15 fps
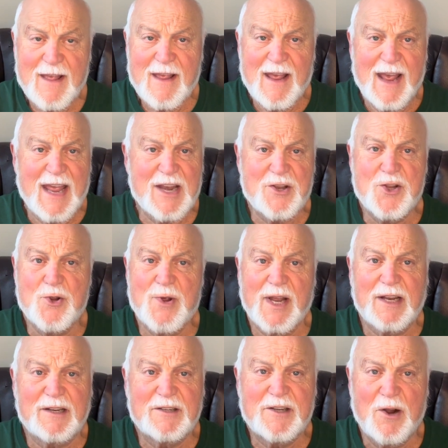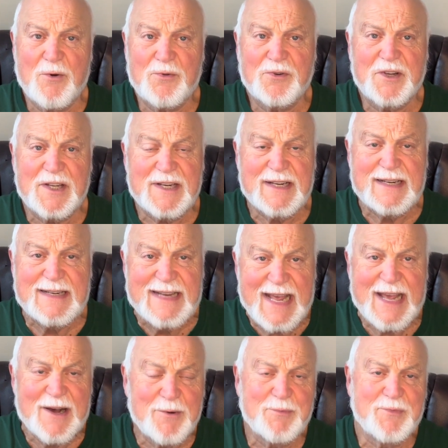And you don't
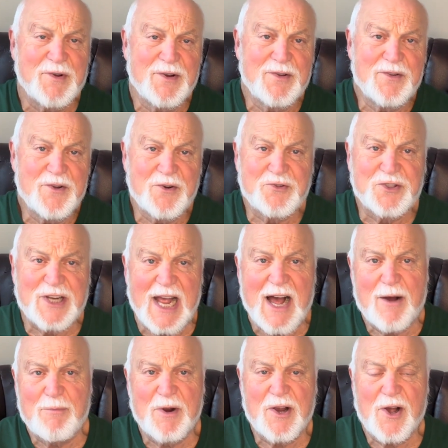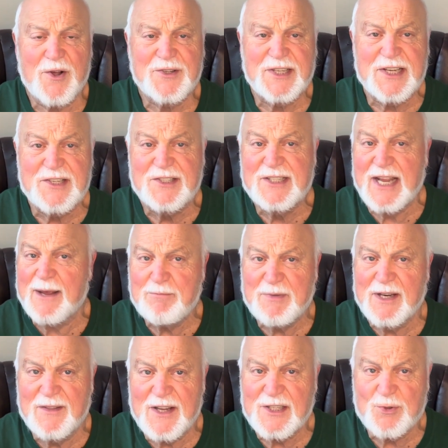condemn your child because he's
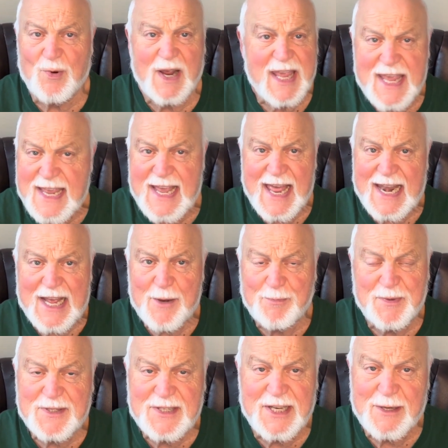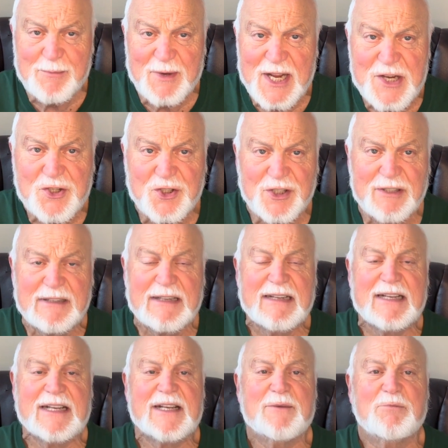tempted this way. He can't help his temptation.
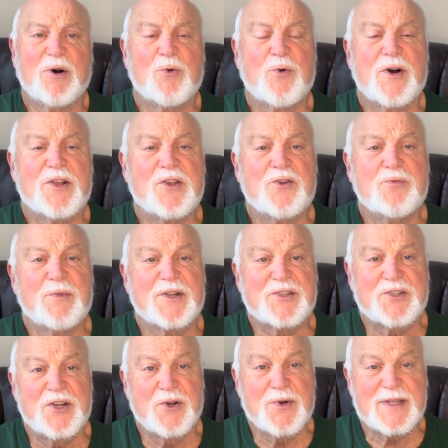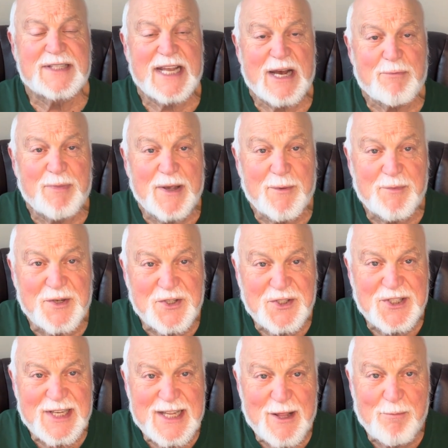But what you must do is help him to
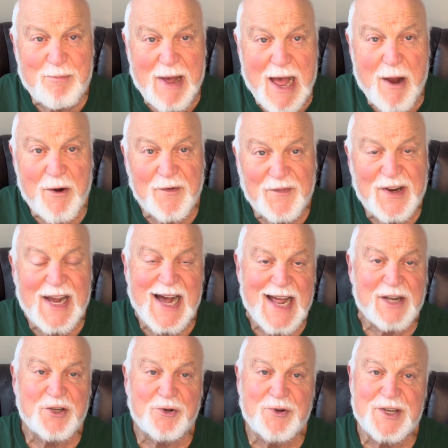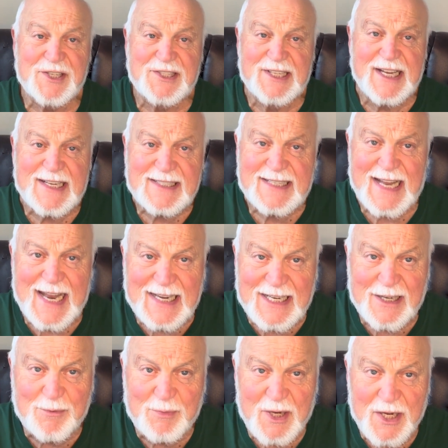see the power of God to resist that
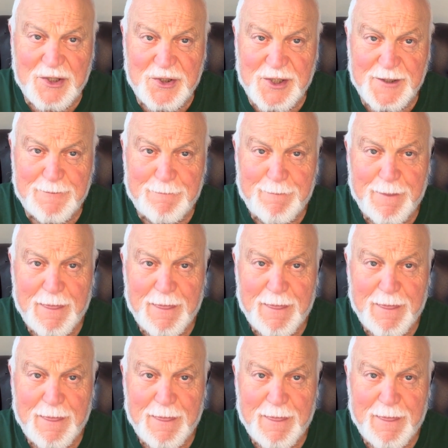temptation